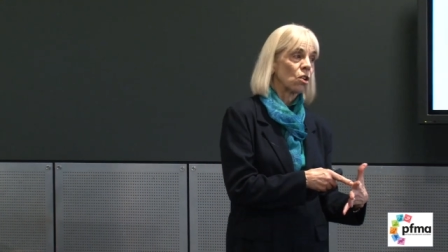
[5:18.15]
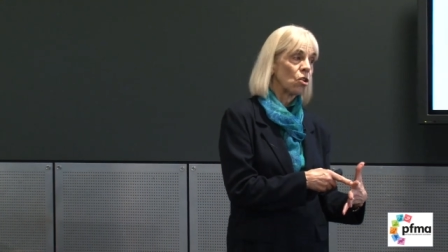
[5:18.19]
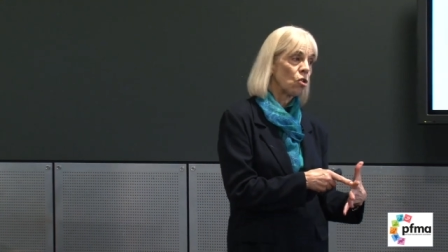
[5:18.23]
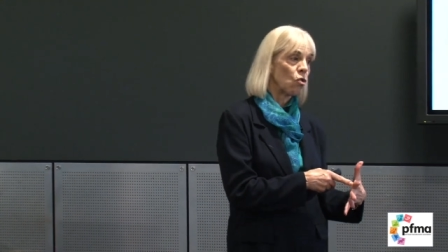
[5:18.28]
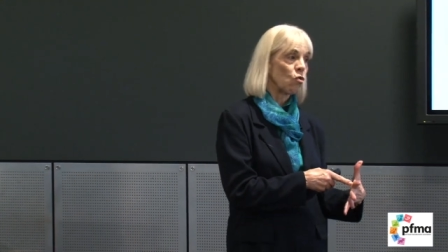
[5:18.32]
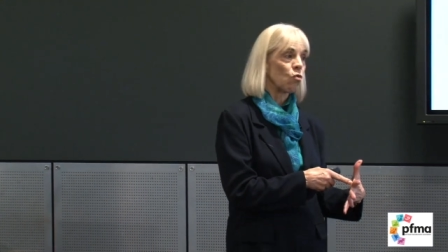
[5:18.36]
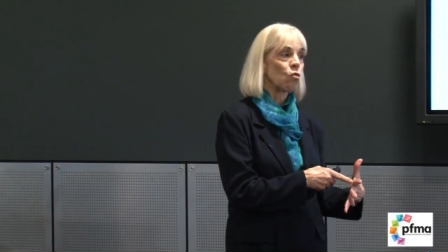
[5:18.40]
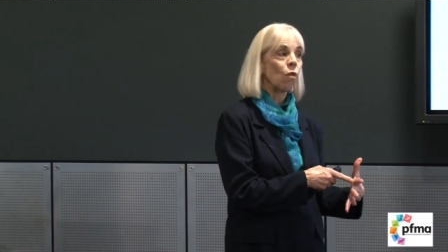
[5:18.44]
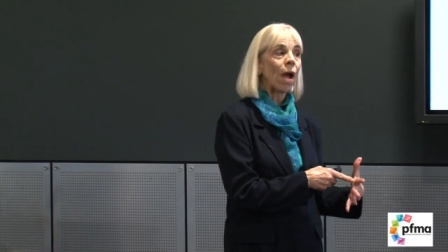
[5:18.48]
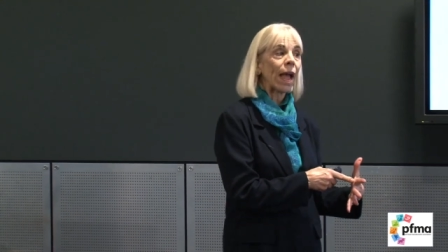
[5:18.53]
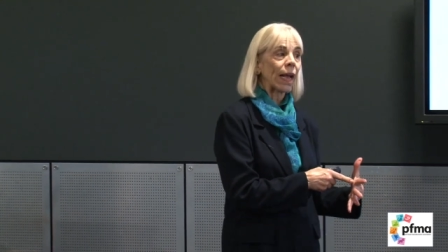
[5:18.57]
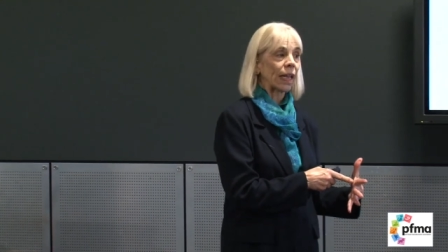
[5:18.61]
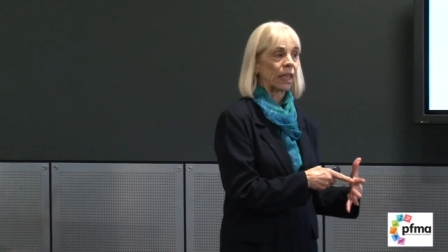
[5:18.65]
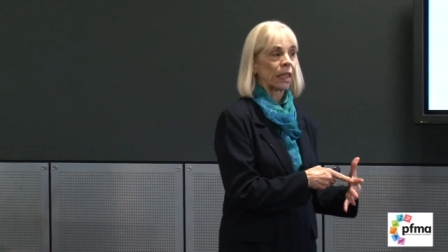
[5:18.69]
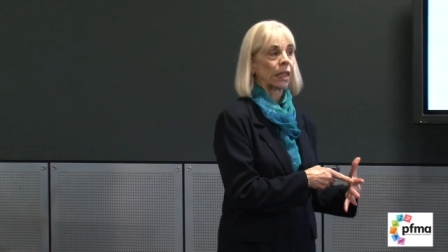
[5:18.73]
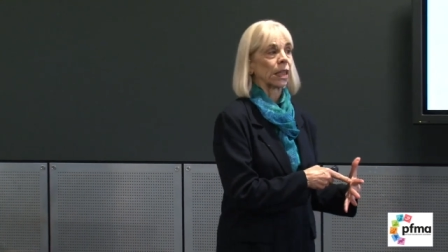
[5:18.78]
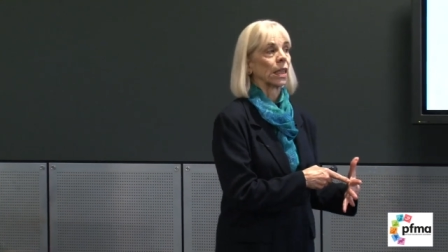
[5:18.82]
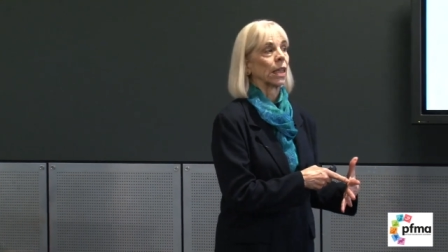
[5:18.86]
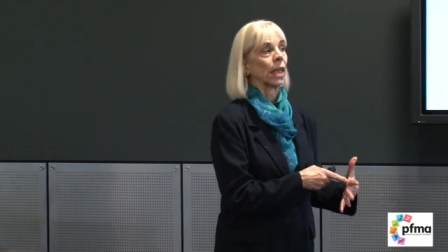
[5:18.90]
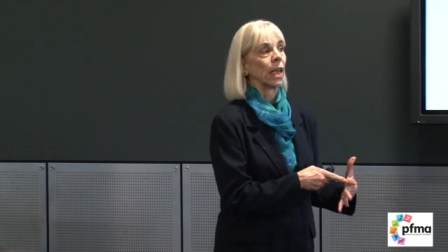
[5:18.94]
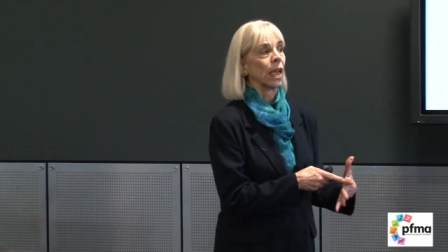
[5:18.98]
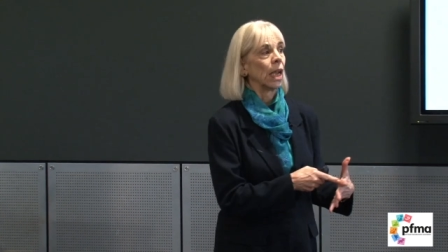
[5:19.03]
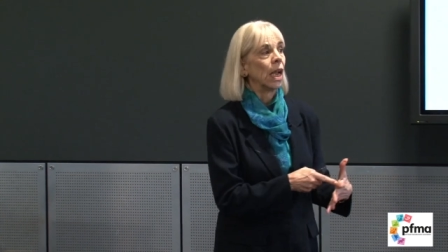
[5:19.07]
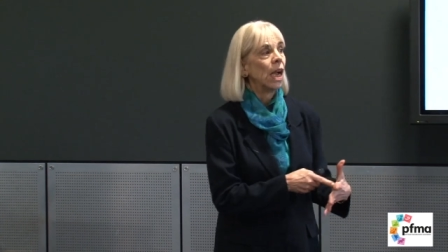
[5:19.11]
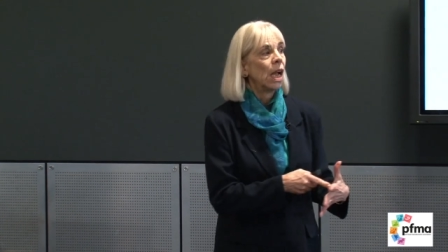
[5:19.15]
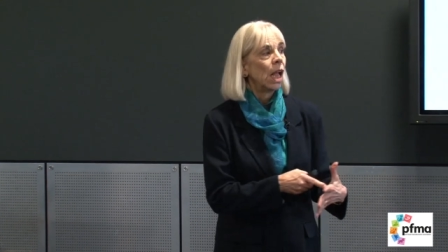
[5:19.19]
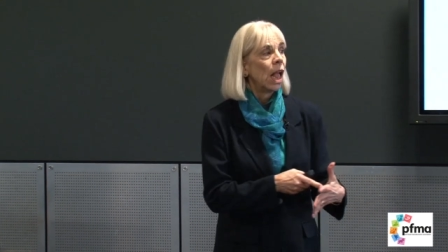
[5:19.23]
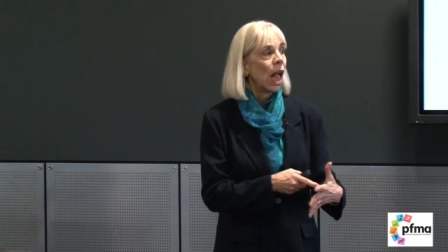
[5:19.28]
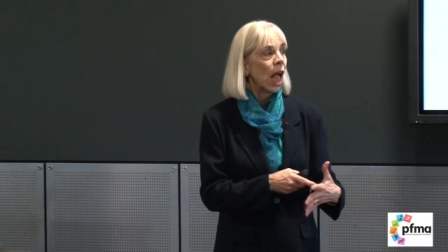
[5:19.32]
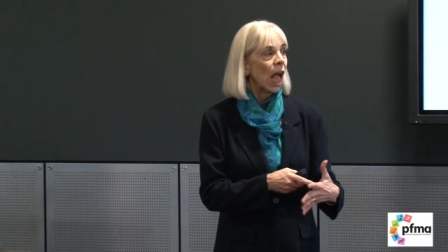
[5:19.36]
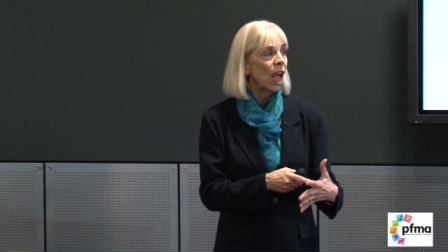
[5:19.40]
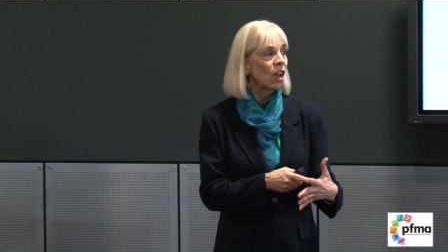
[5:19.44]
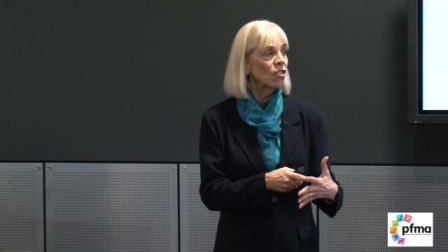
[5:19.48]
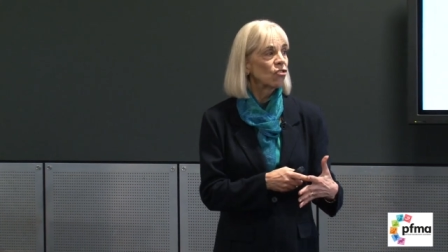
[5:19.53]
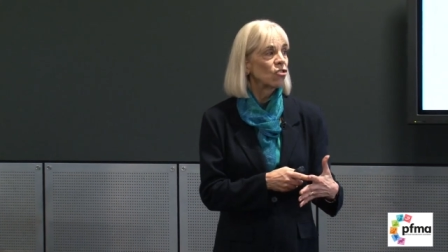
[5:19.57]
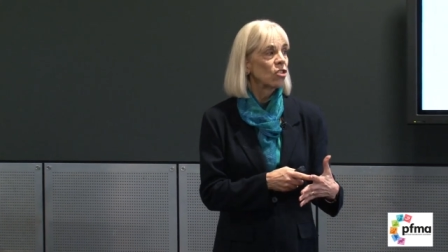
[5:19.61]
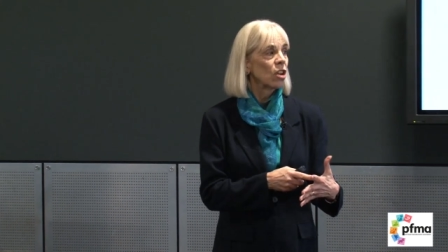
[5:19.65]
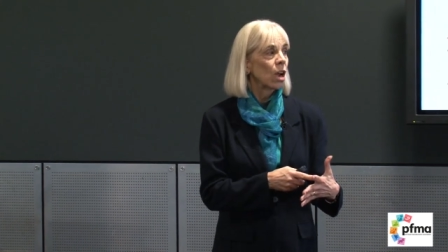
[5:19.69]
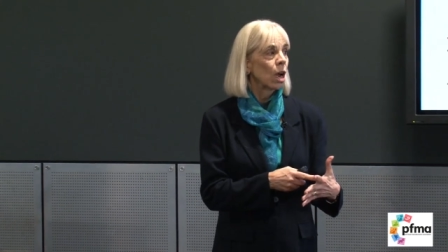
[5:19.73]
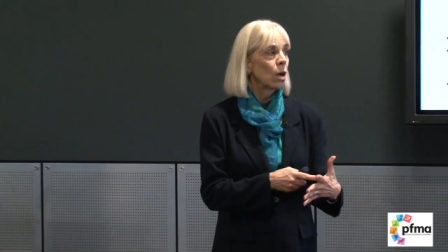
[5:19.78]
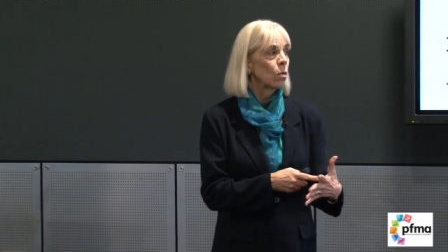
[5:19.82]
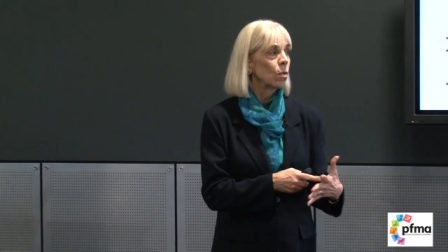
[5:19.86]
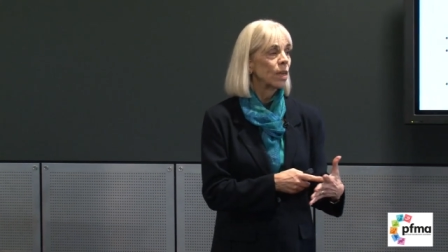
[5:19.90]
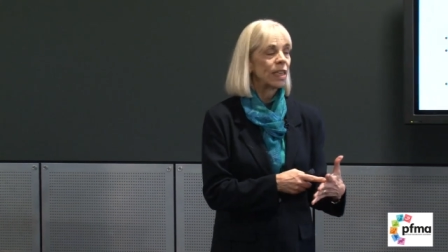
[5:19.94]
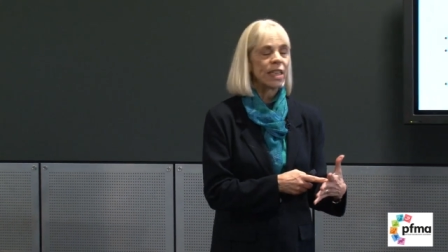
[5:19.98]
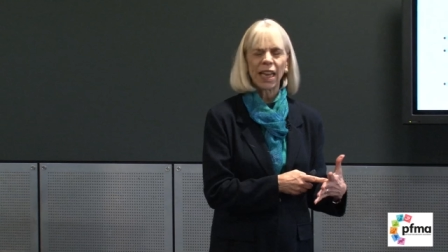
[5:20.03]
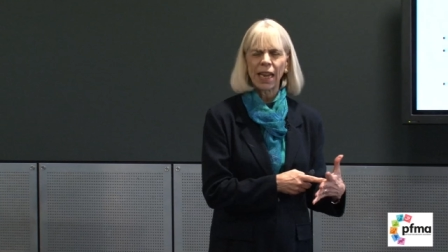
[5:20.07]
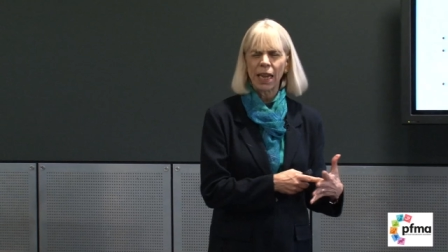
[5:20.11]
correctly. Actually, I
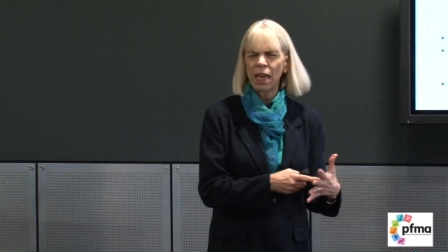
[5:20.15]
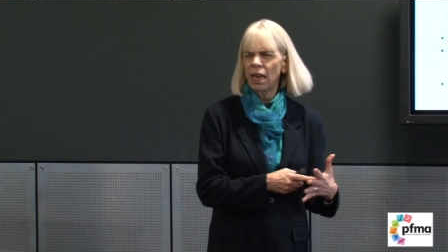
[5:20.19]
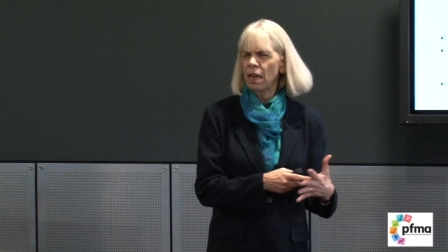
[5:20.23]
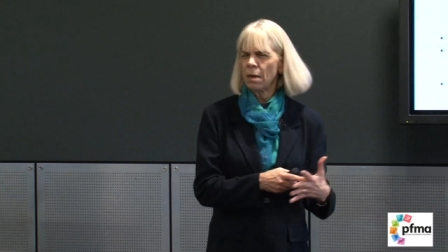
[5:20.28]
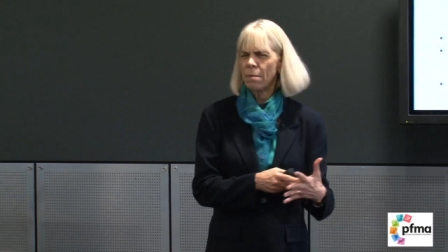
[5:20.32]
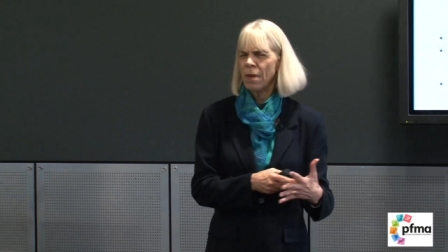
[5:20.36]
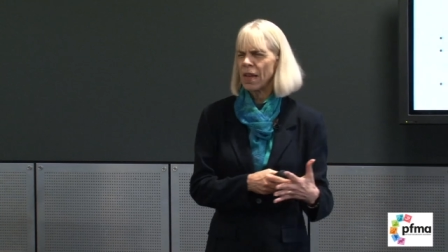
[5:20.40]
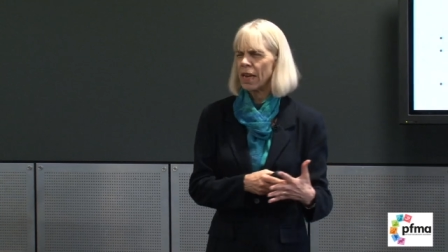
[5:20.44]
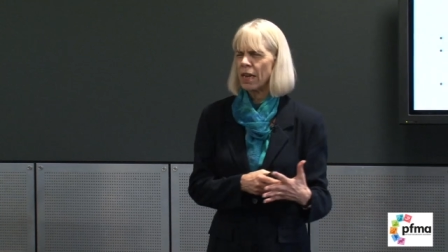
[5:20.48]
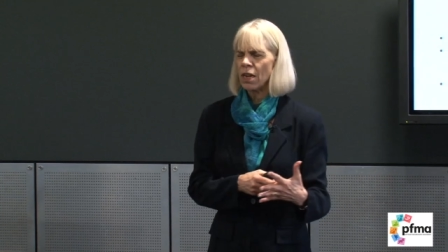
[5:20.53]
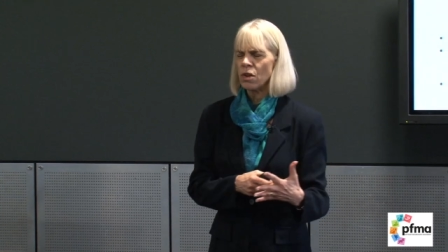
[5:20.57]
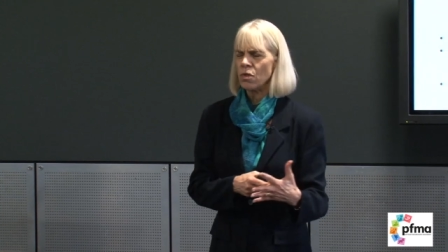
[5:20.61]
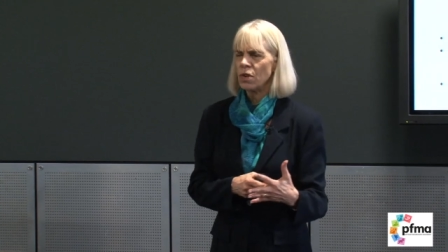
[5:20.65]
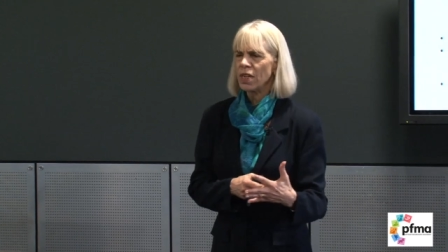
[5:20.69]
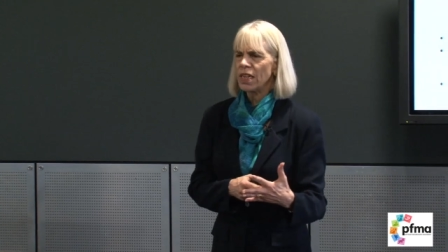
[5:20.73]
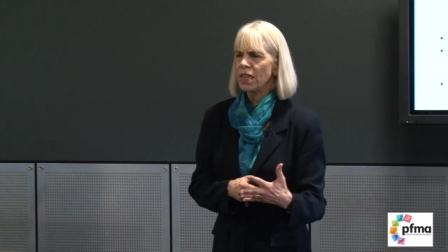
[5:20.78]
would say anybody who's